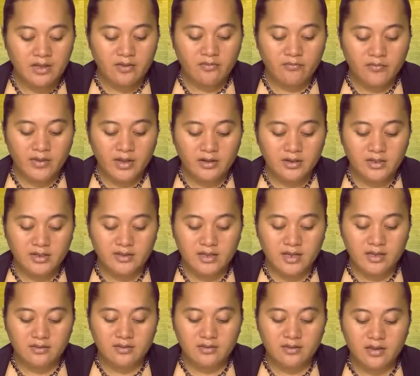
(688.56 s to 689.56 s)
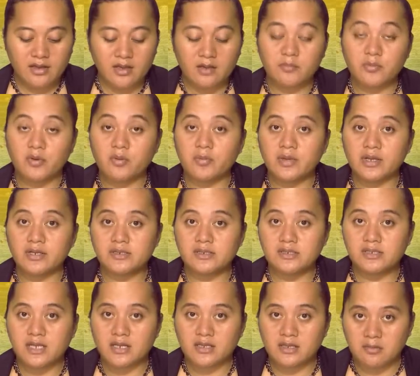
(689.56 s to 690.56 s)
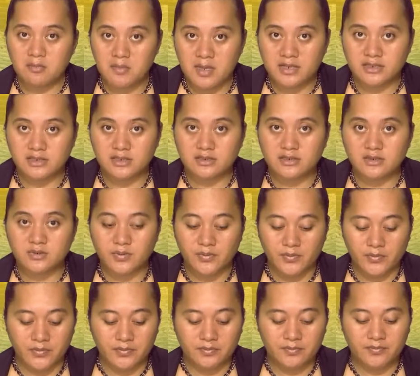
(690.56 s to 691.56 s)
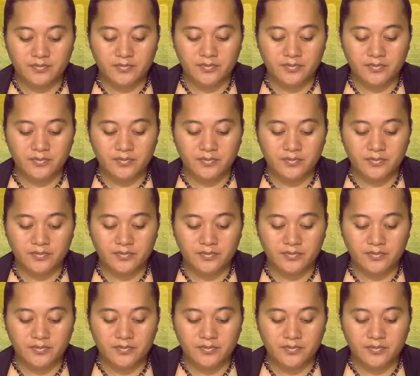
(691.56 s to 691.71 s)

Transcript: Failing that, they are prepared to take the matter to court.